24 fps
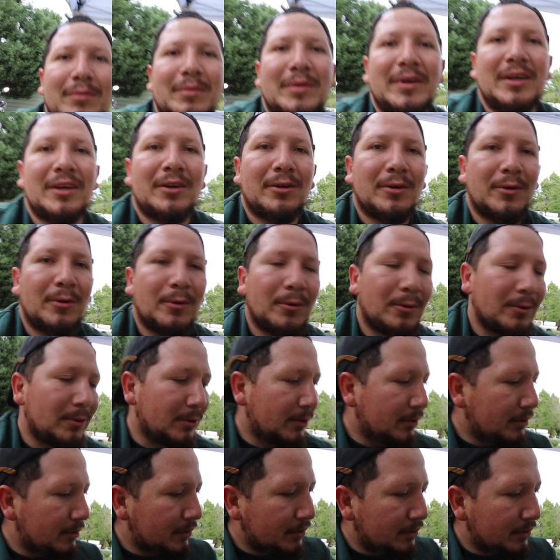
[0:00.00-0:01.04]
bigger
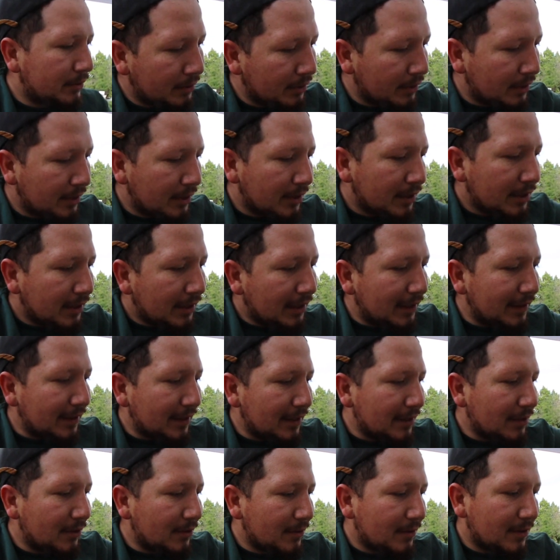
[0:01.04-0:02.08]
hole and
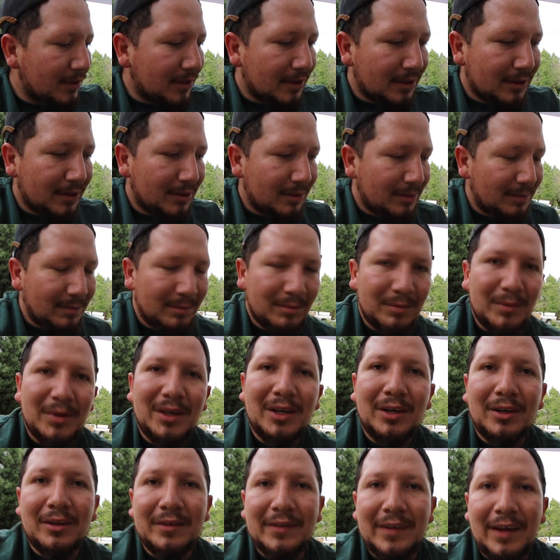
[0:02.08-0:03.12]
then use the
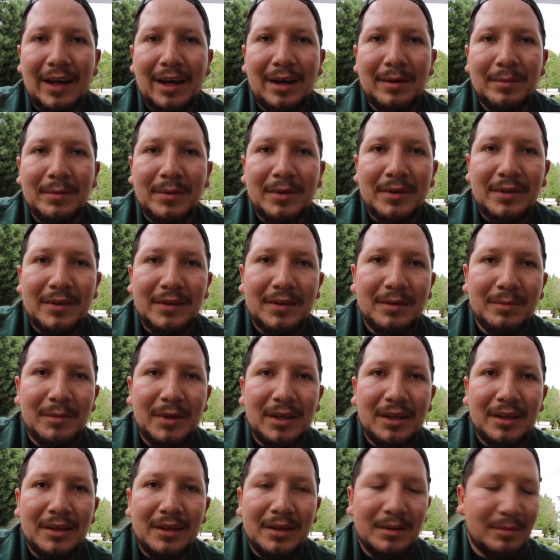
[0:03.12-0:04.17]
bigger tap to
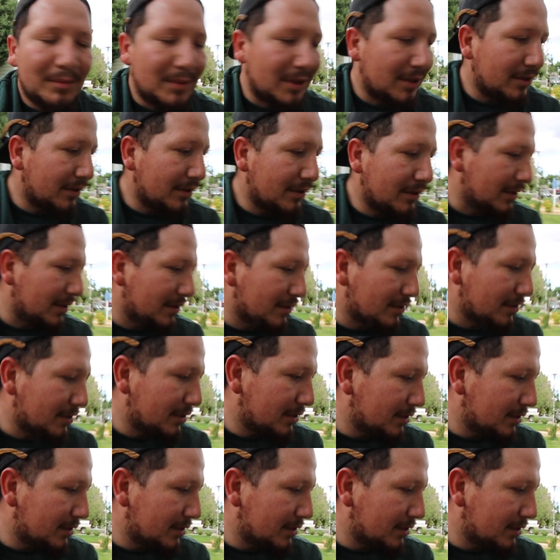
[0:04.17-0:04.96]
make better threads on